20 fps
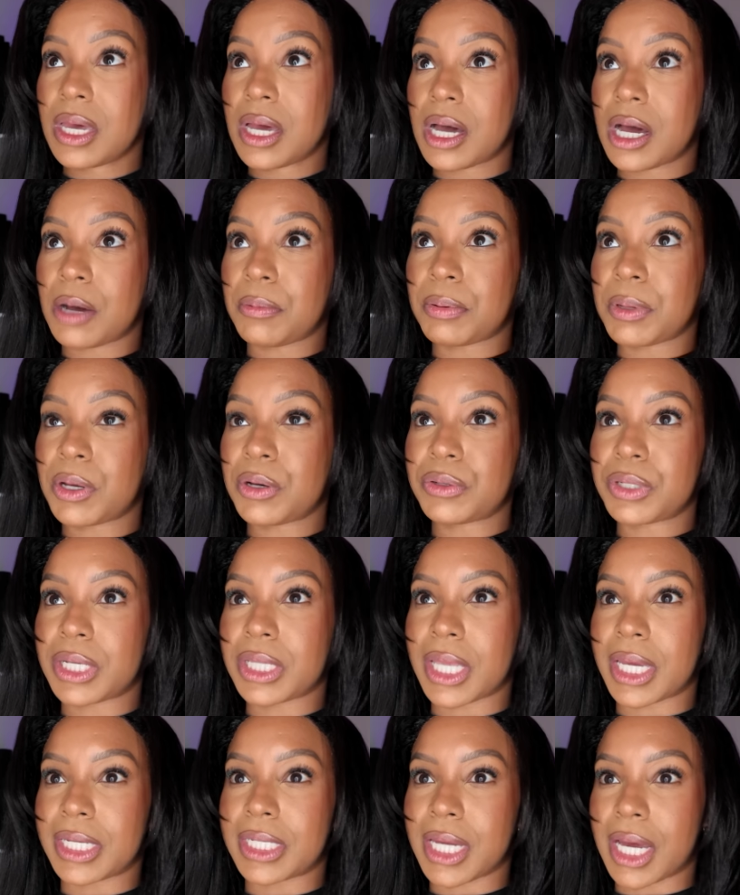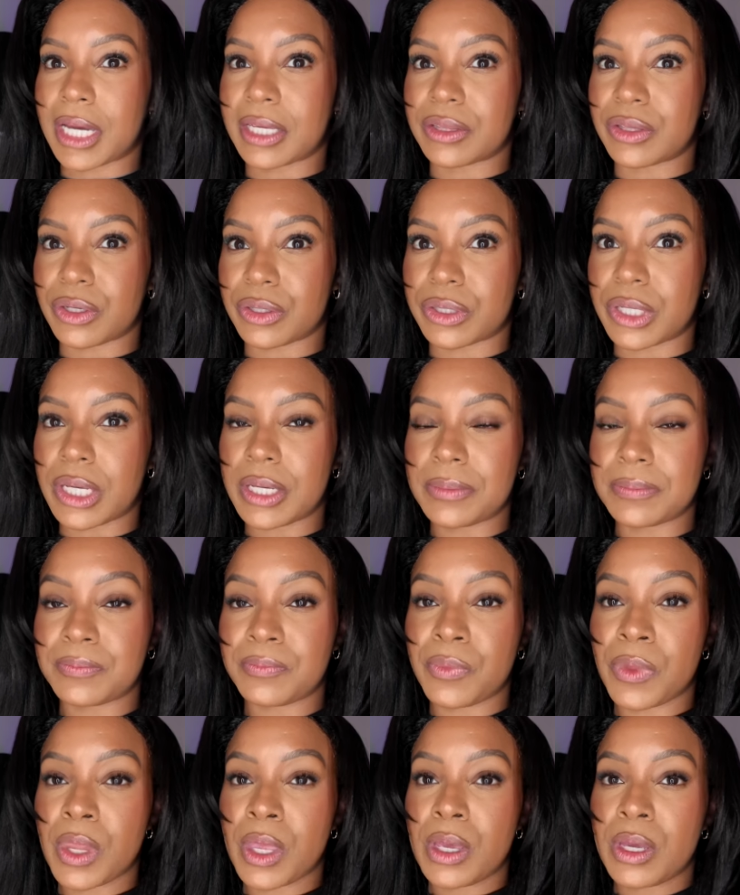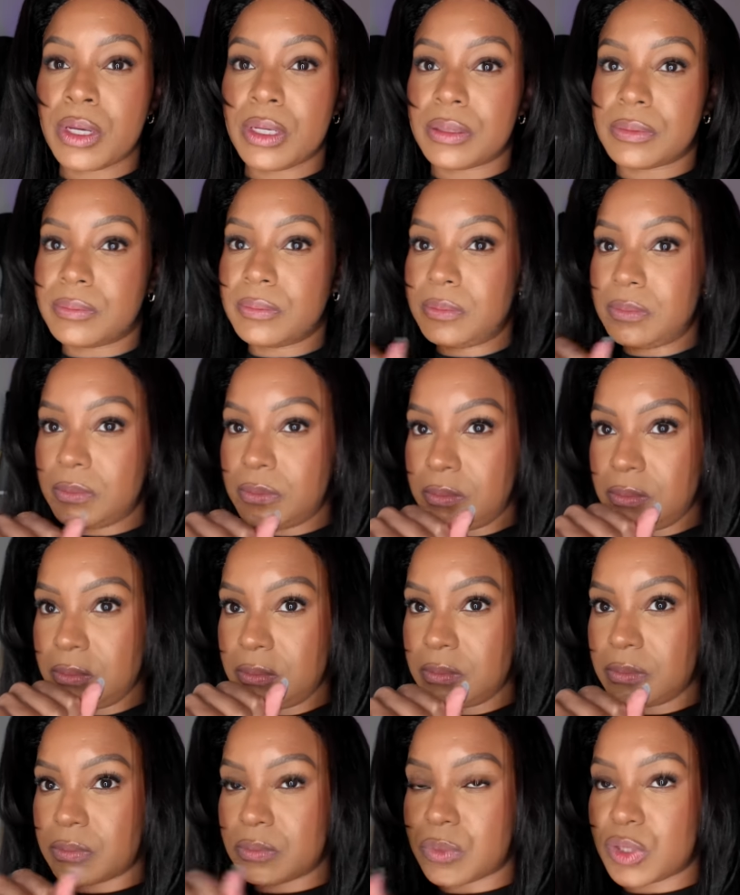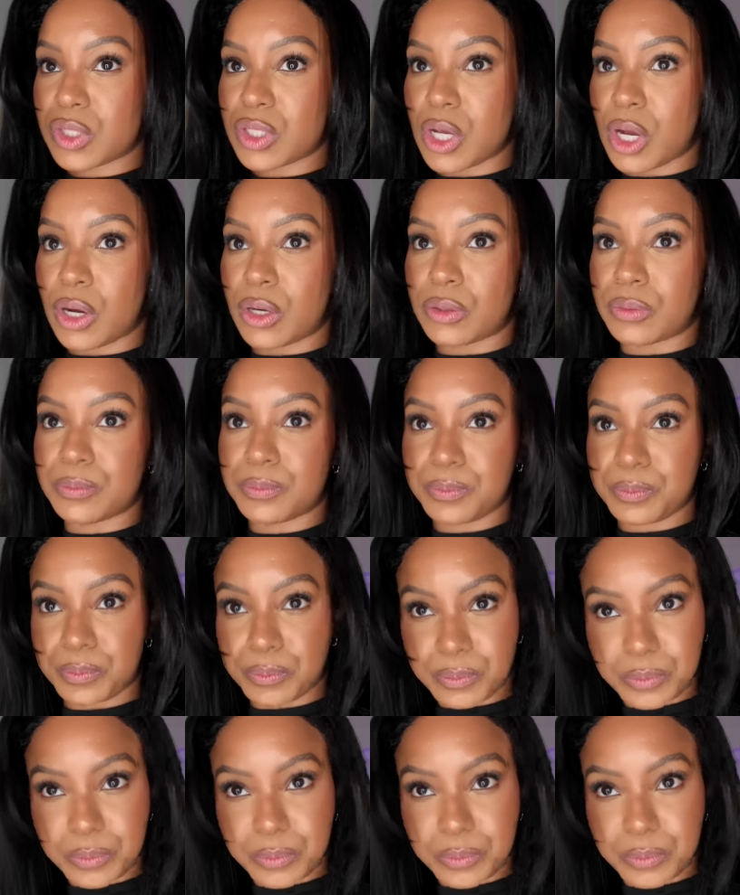upload at like 9.30. so